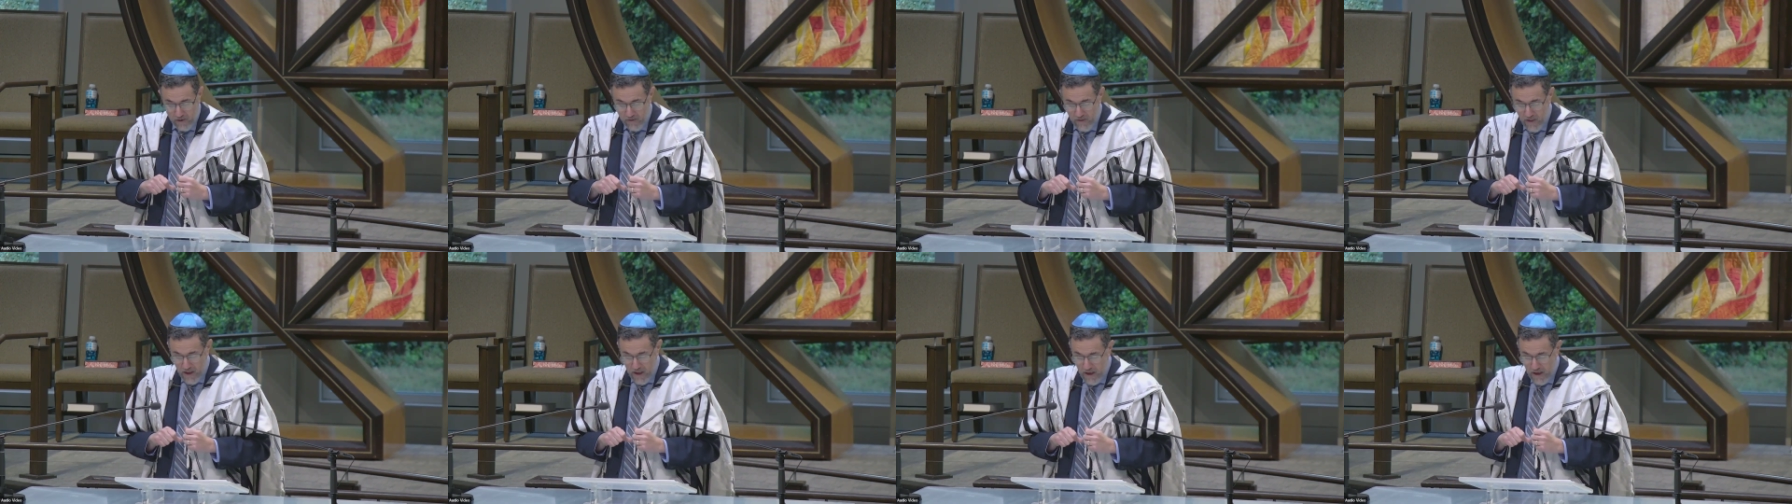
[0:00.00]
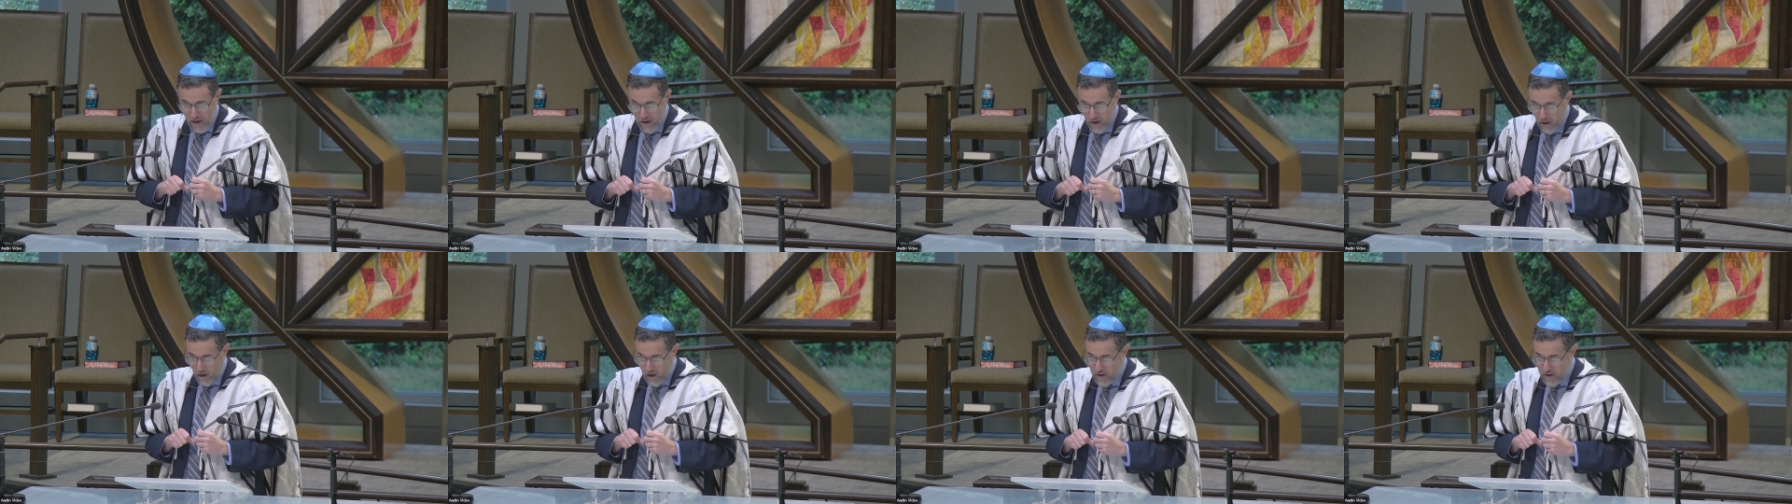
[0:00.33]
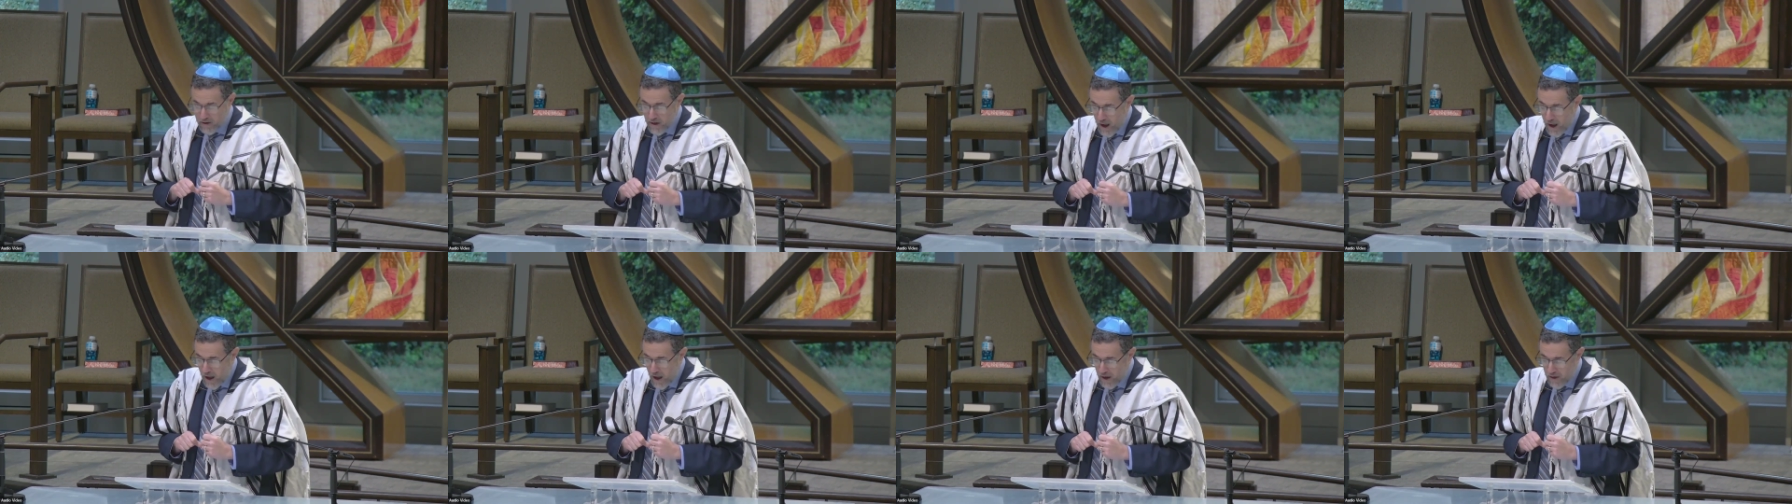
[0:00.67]
they are
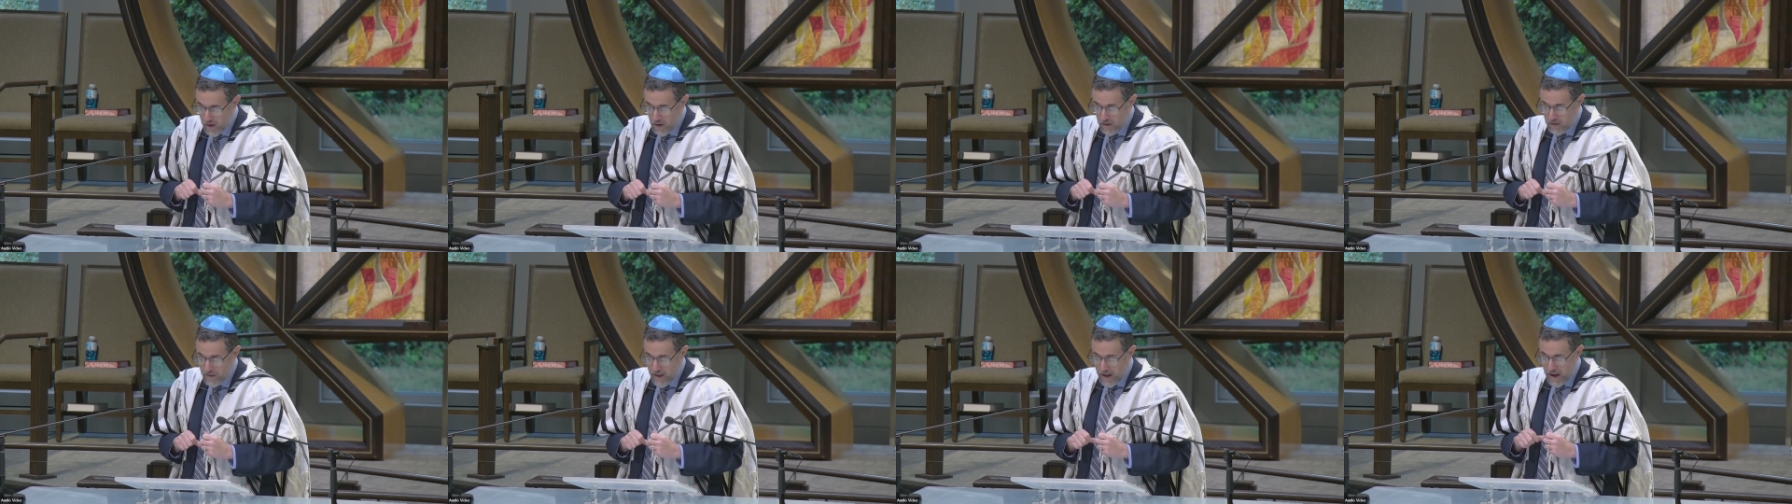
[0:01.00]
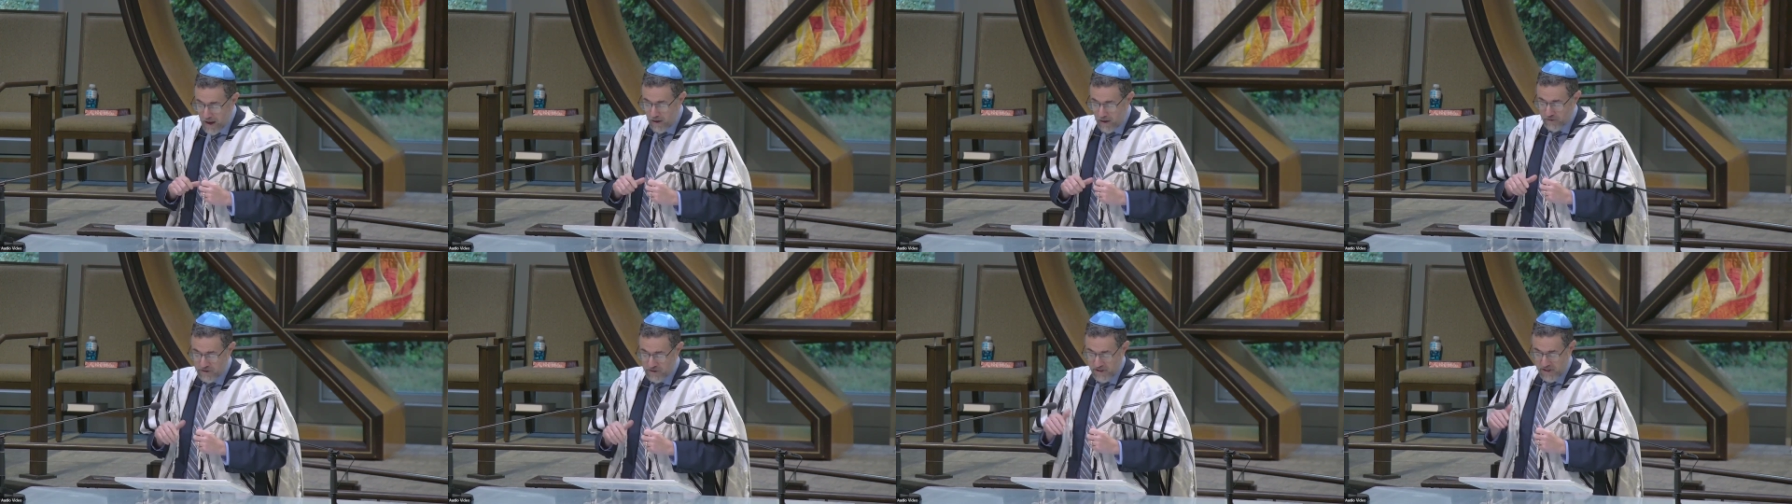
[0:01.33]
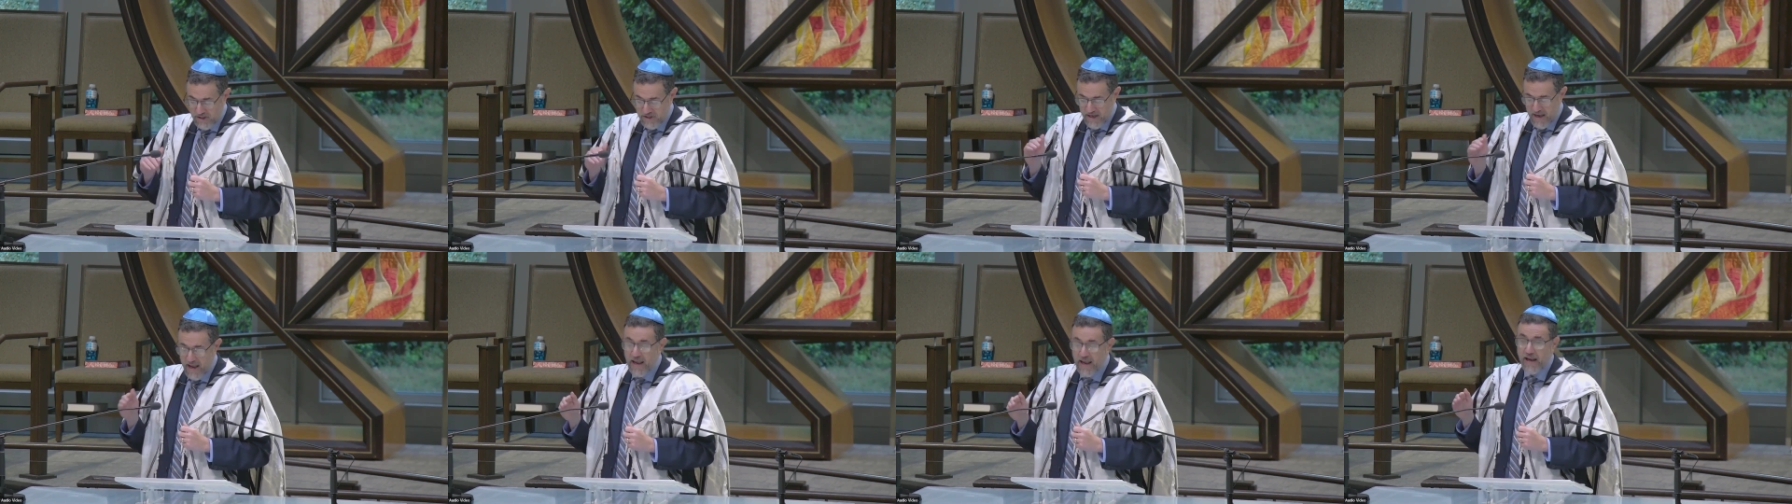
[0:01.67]
not allowed to
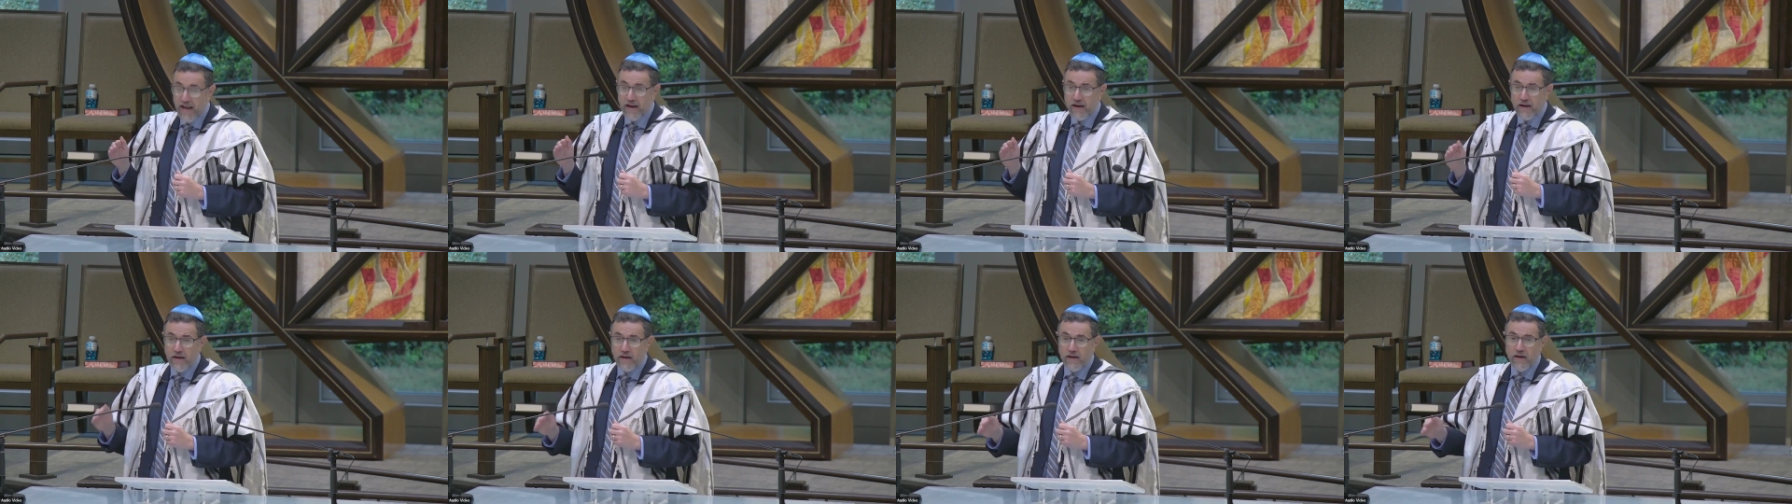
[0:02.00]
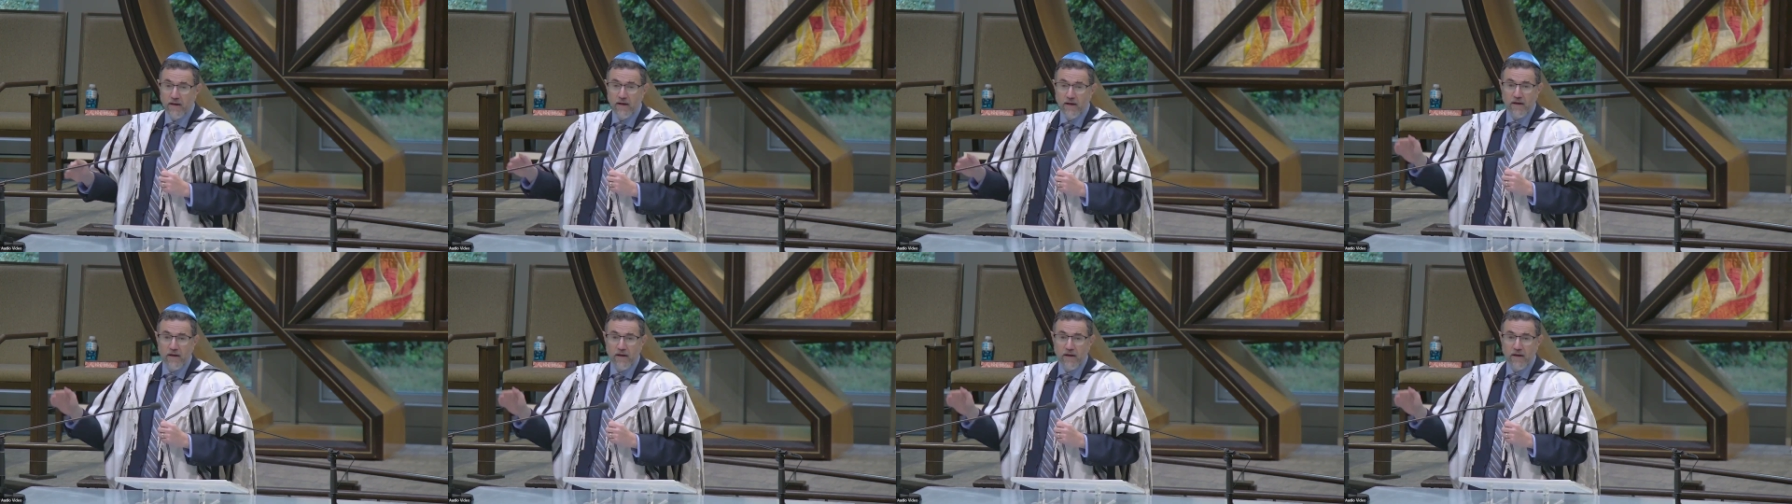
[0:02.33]
take